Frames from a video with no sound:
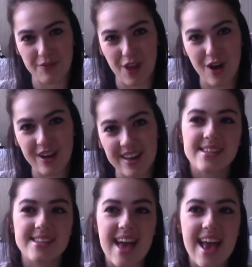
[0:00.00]
Vlog.
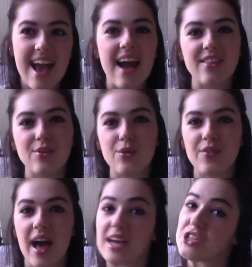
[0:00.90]
Today I thought
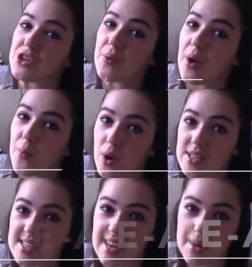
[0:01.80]
that I'd do a
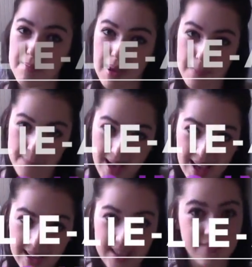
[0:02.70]
what's in my
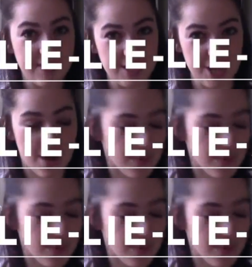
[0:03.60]
bag video.